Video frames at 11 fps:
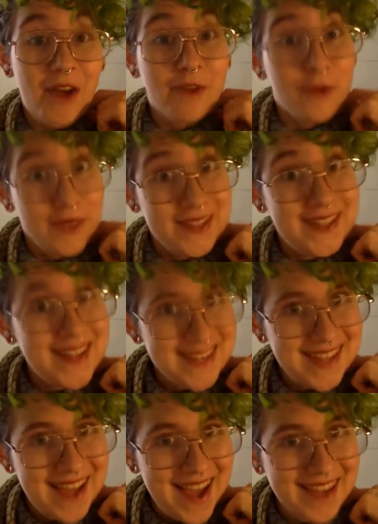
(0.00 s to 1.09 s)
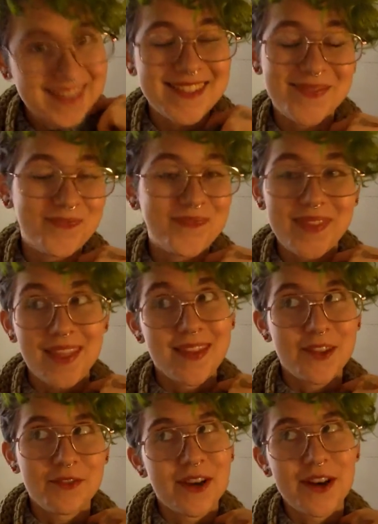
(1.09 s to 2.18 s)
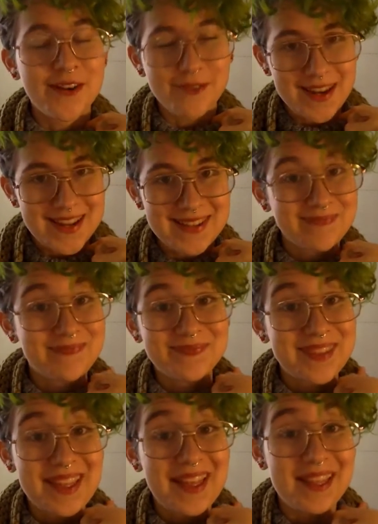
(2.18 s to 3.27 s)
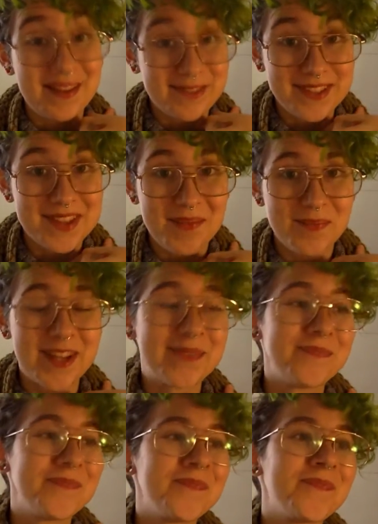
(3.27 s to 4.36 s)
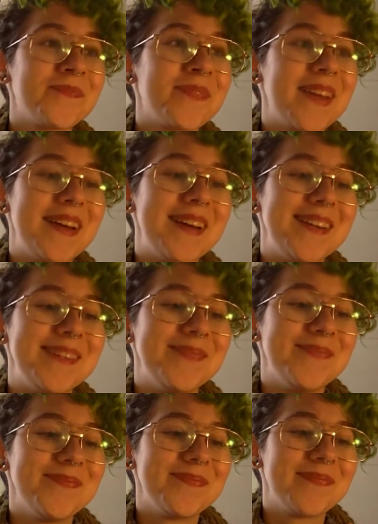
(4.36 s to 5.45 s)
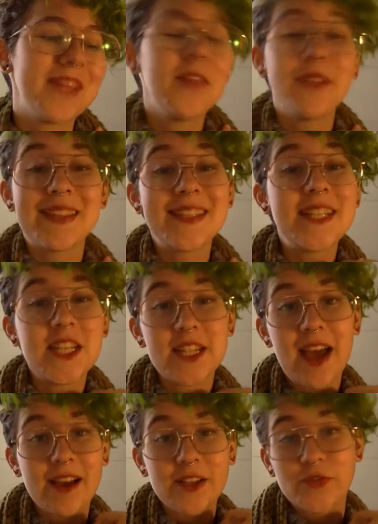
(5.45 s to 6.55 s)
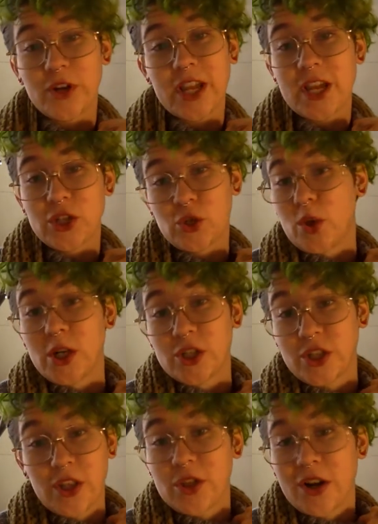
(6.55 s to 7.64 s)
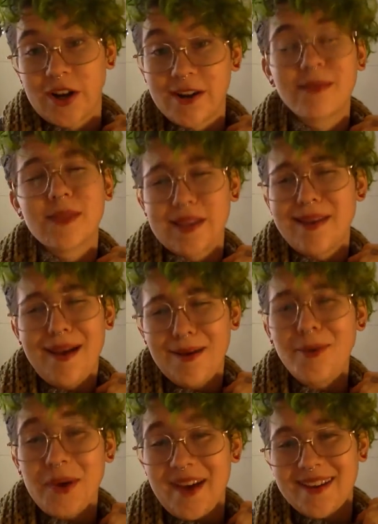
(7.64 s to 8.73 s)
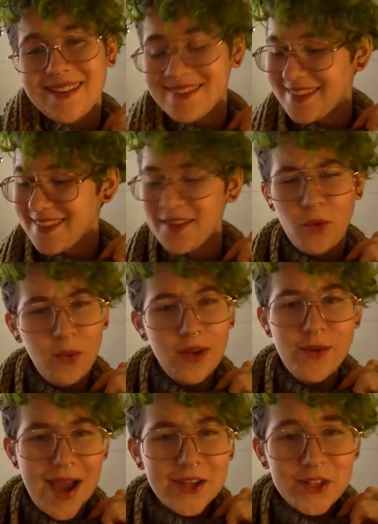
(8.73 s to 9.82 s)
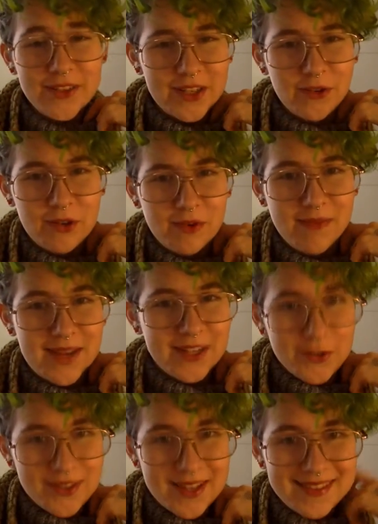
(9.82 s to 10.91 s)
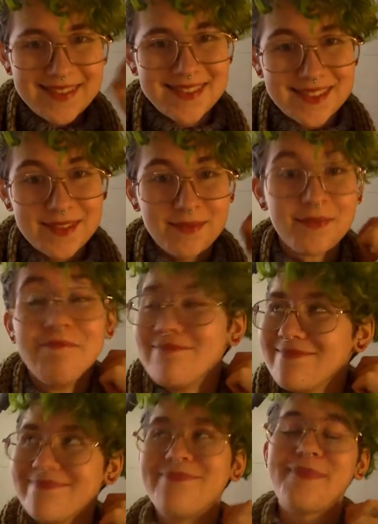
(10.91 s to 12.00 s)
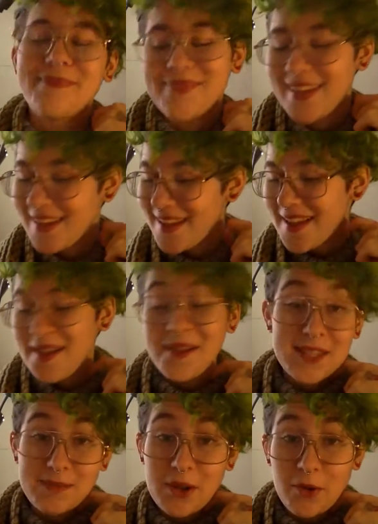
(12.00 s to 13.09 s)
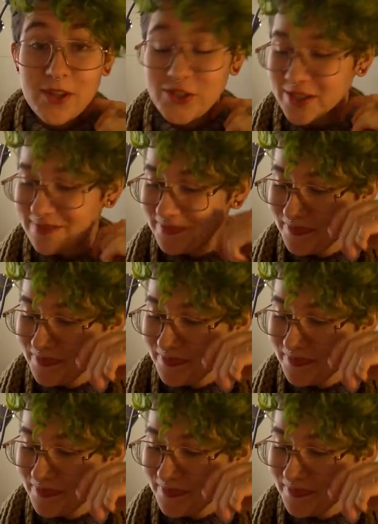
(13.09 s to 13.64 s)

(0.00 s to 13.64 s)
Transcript: for the tea tax. They're very funny. I love this company. Like the tea tax for King George III. It's like, yeah, okay. What are you actually doing with my 2 cents? That's my question.